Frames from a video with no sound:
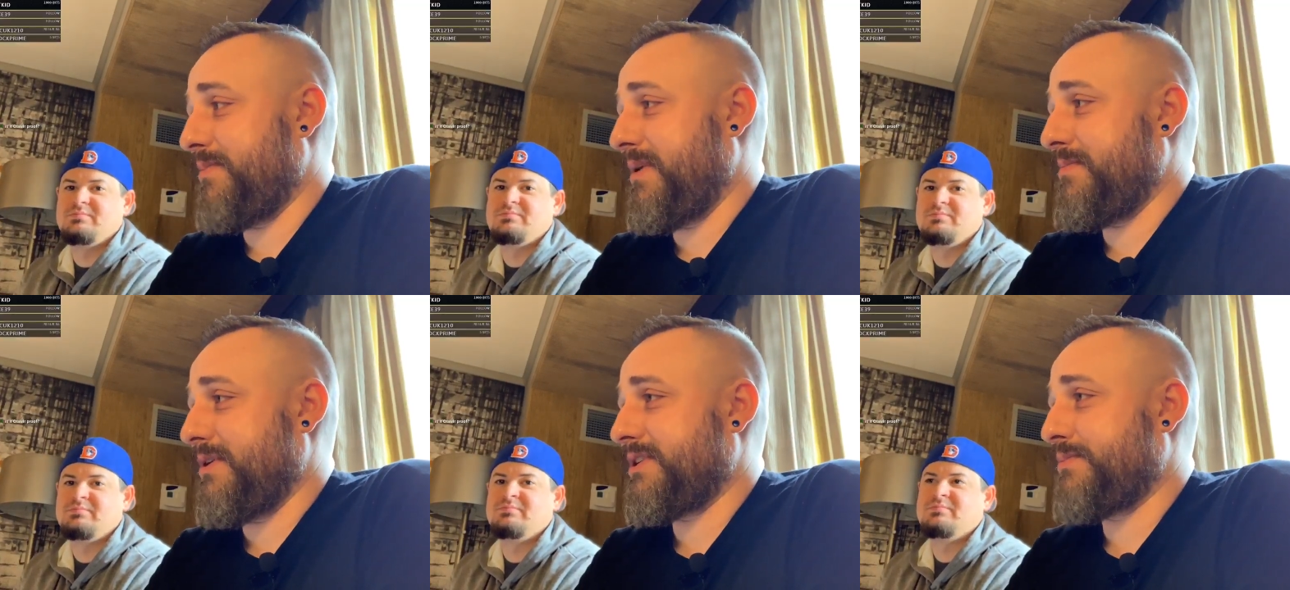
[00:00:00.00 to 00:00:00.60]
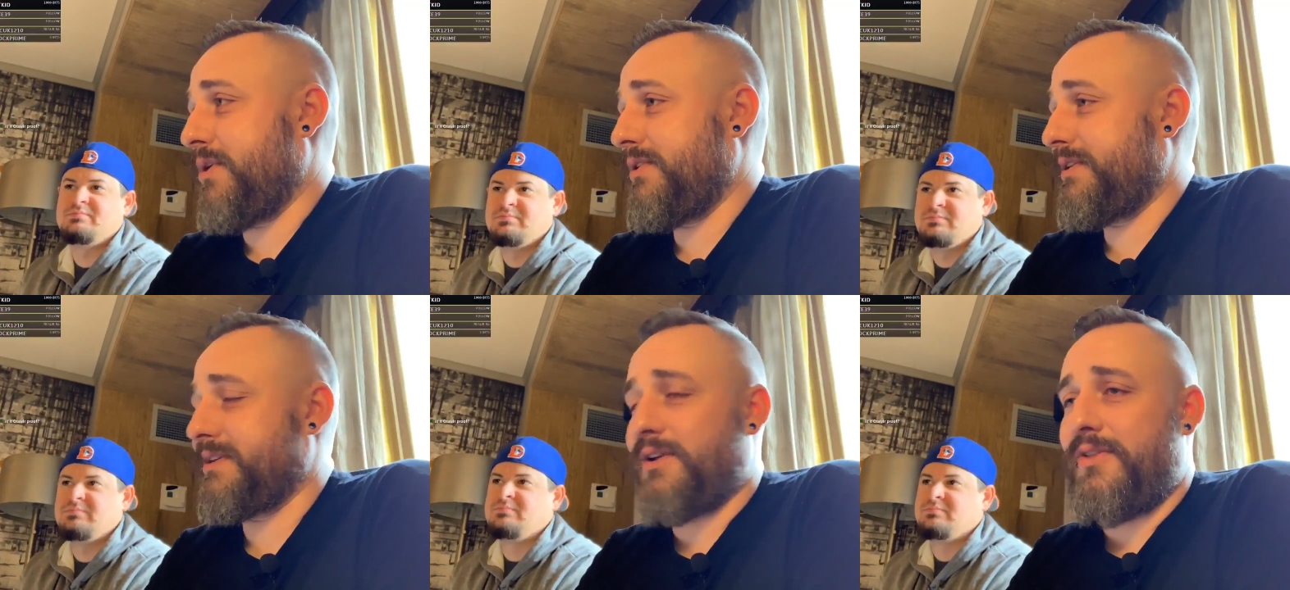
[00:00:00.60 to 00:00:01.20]
Speaker 1: be much smaller?
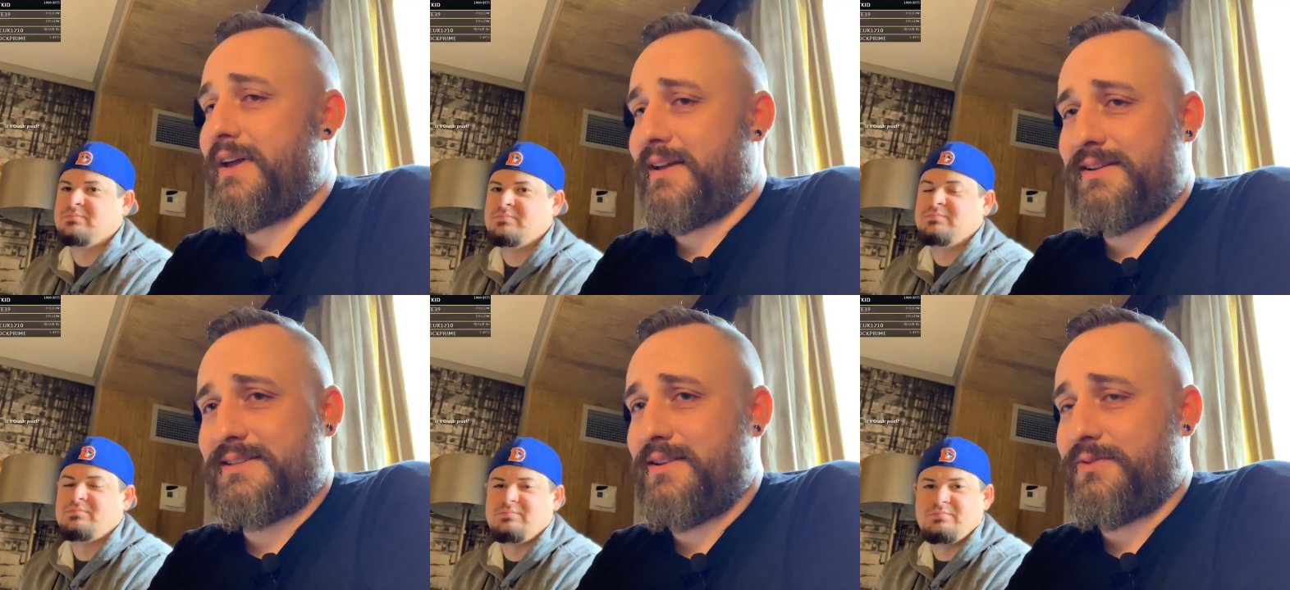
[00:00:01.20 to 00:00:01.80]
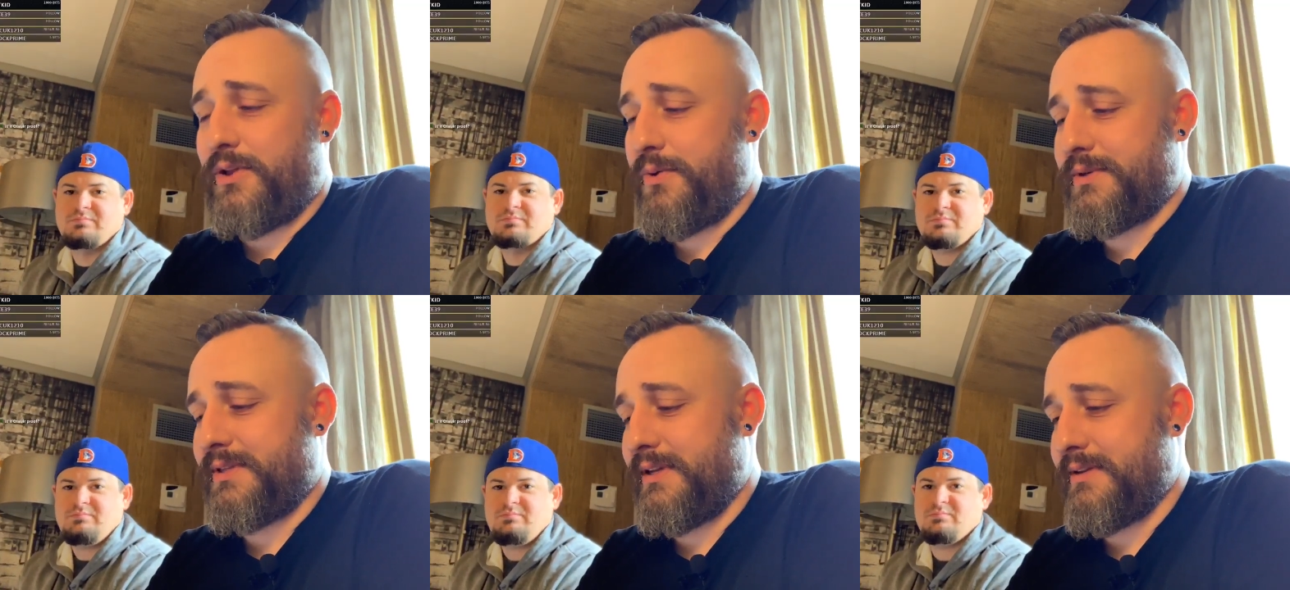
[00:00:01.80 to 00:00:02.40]
Because all that kind of stuff
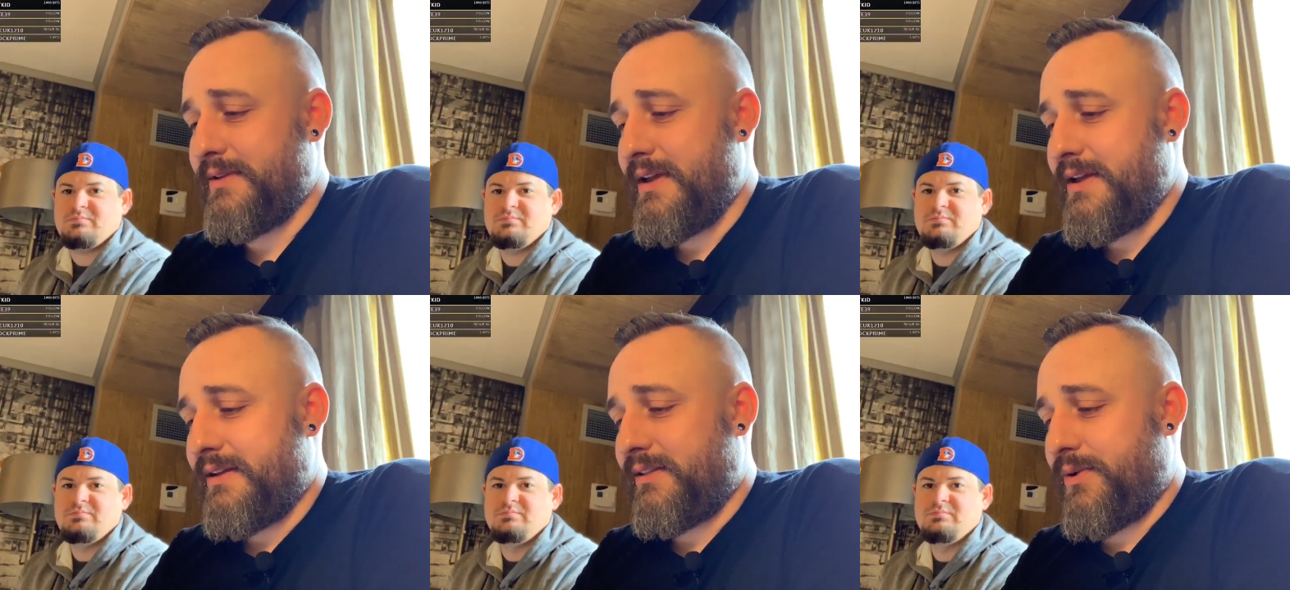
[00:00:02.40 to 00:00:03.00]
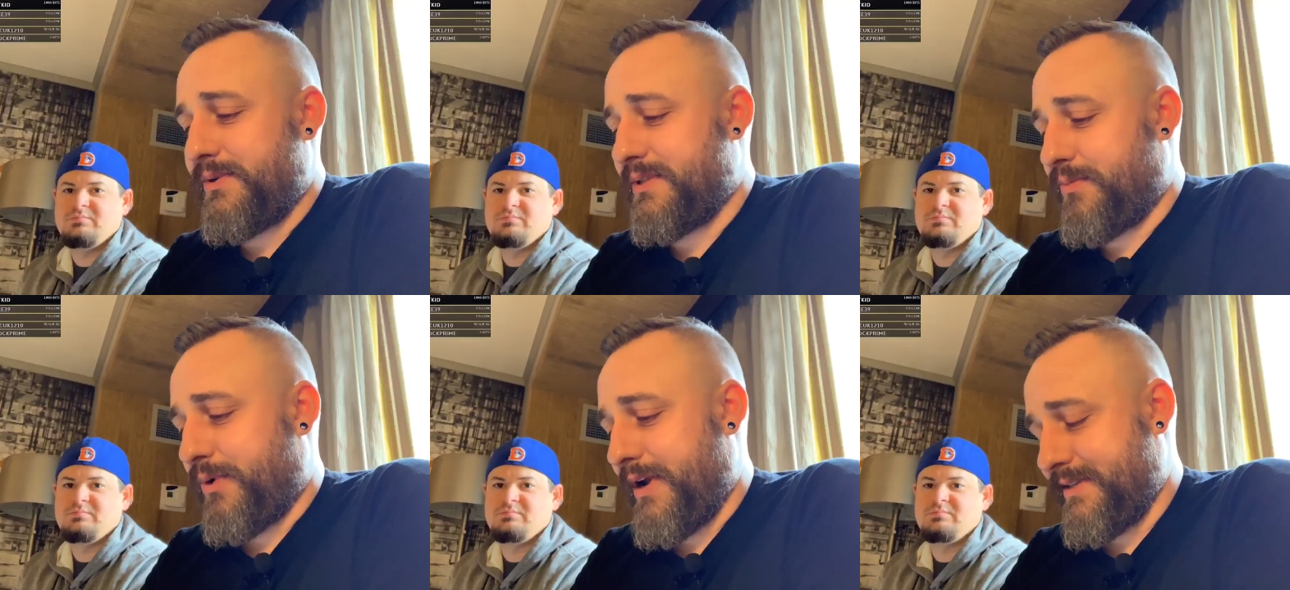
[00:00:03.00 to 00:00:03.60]
lowers the lowers the
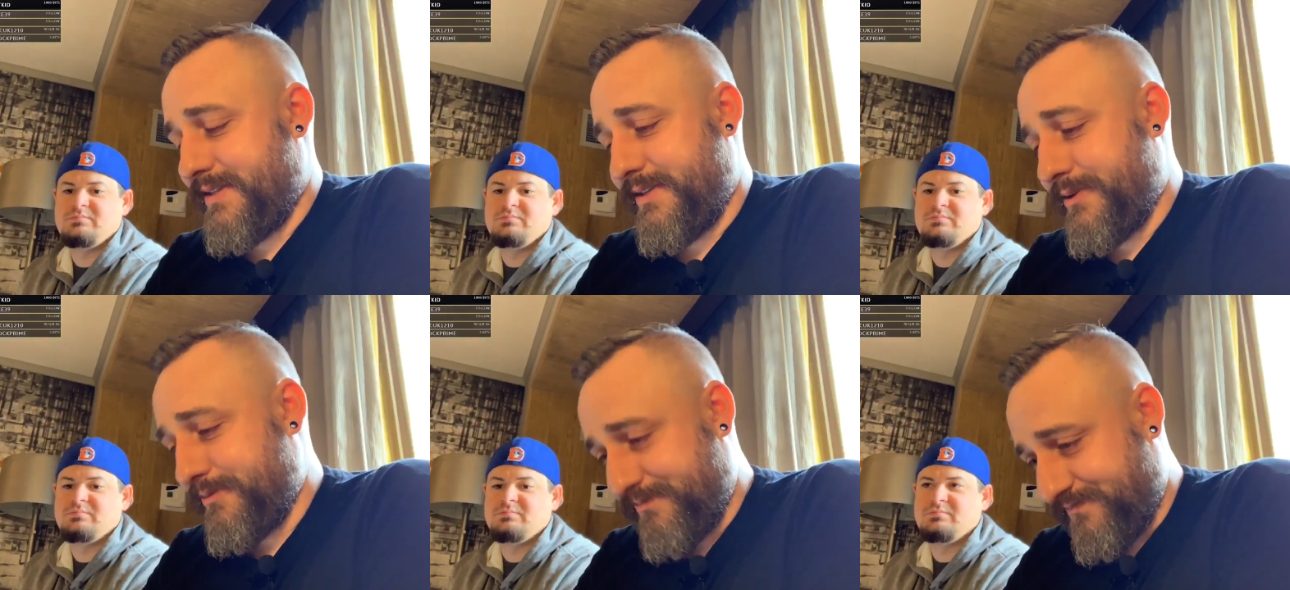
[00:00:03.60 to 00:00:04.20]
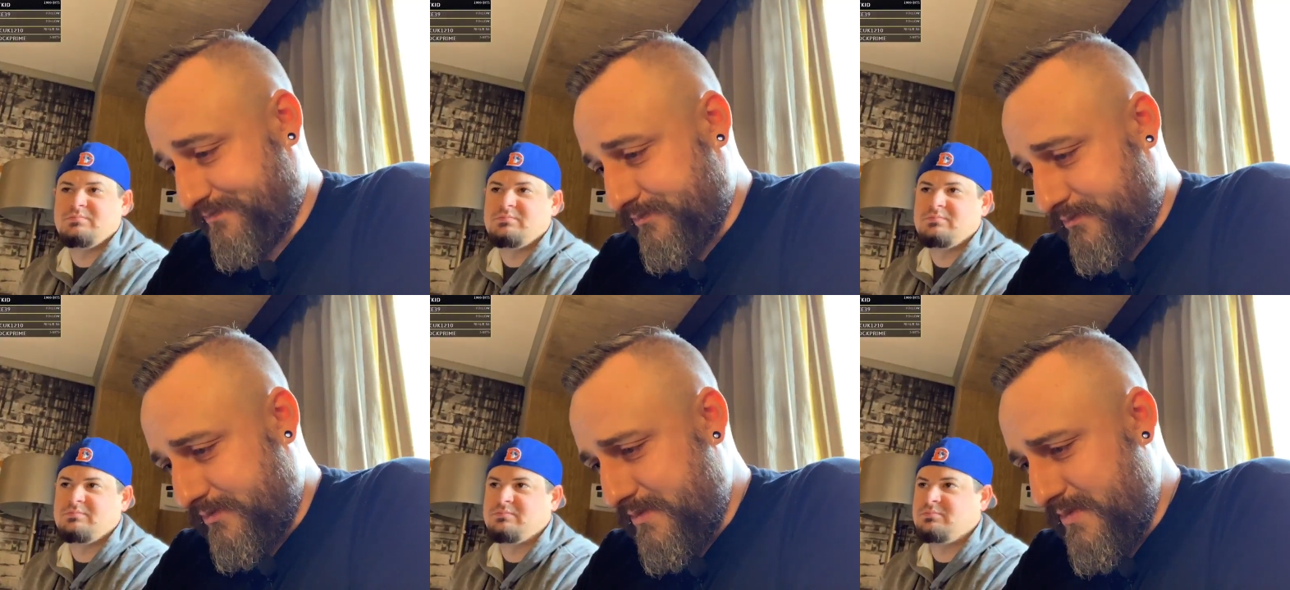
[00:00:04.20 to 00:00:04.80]
price. So
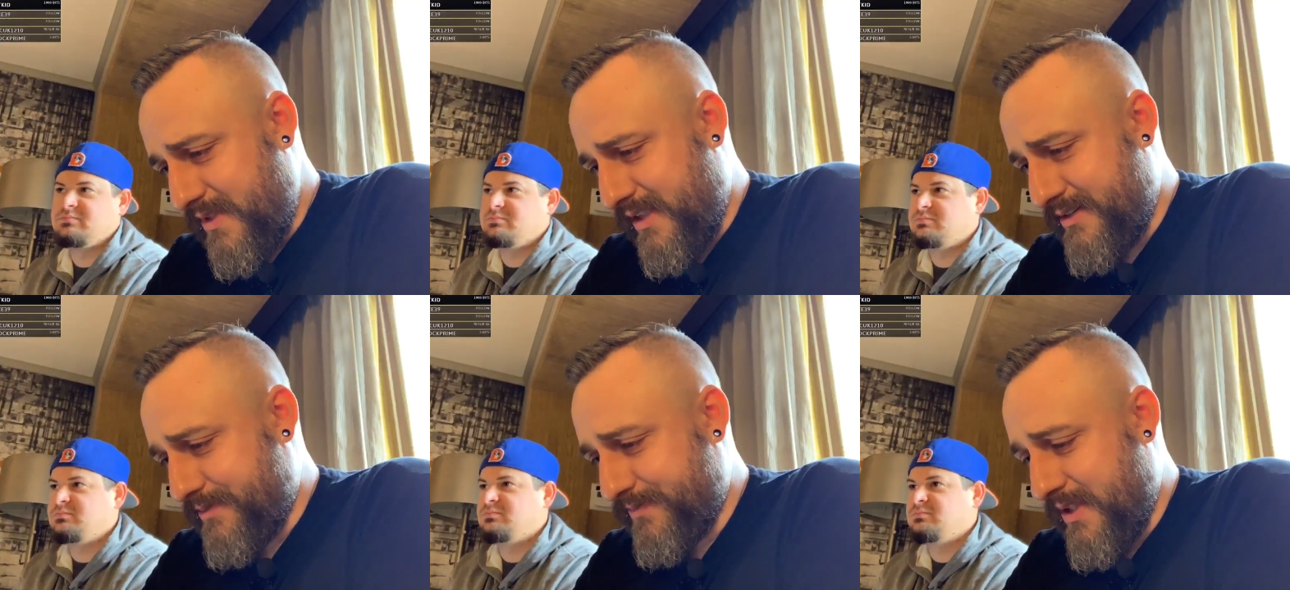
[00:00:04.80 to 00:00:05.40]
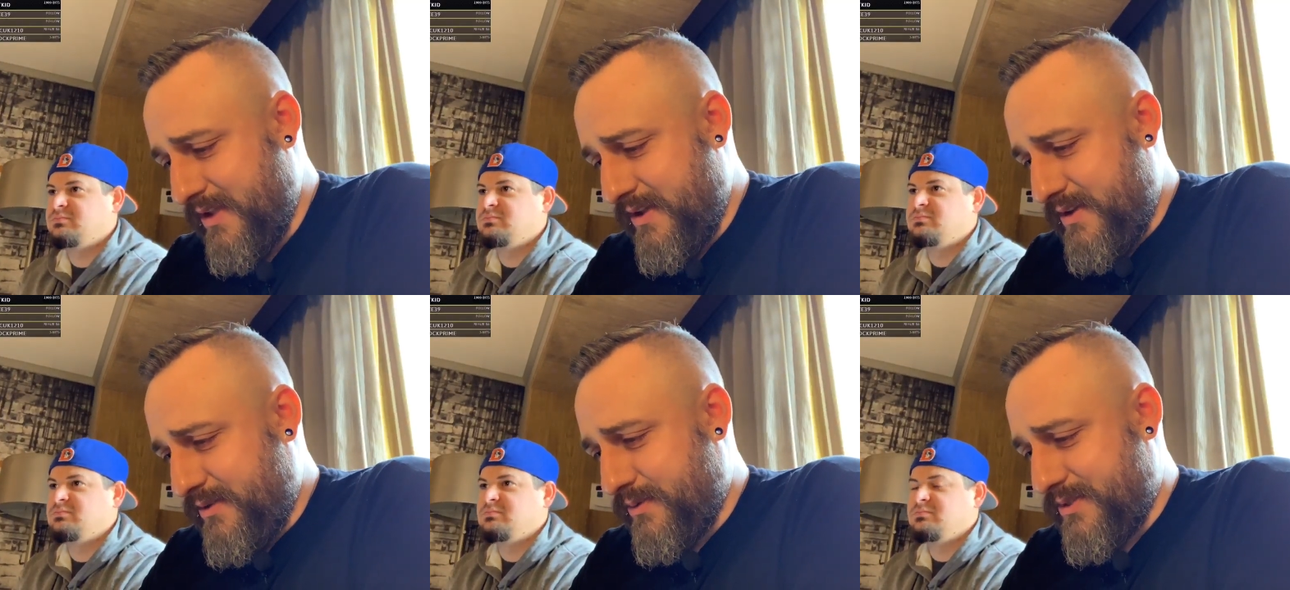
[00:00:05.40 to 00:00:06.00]
you know,
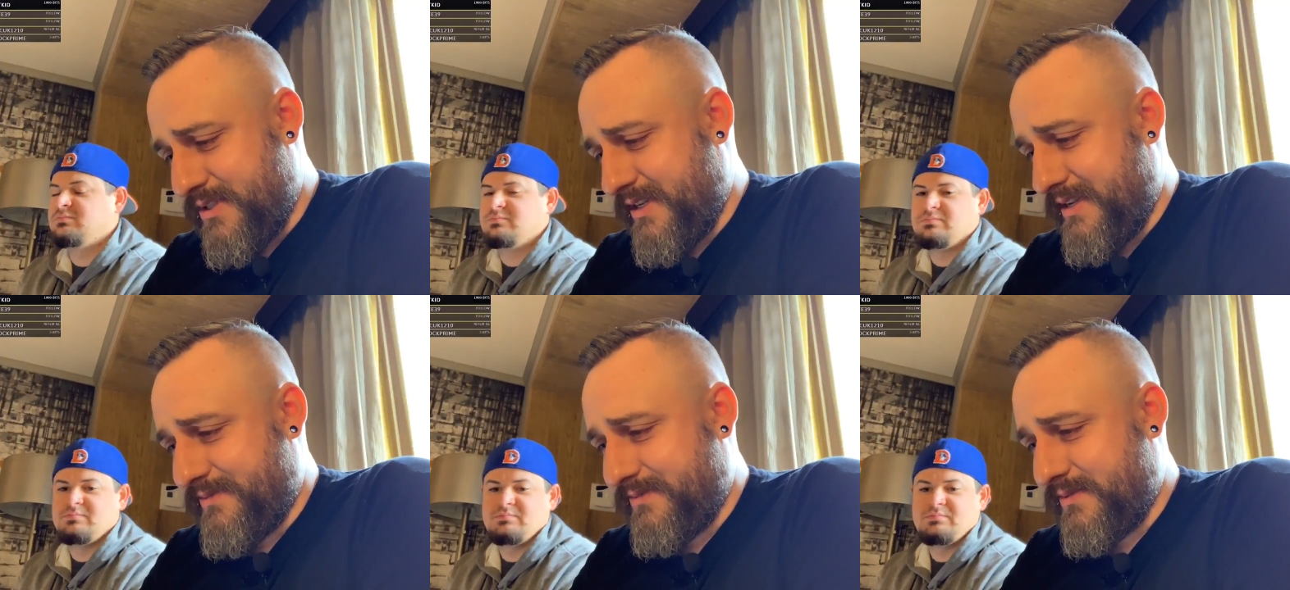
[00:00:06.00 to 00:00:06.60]
we'll see.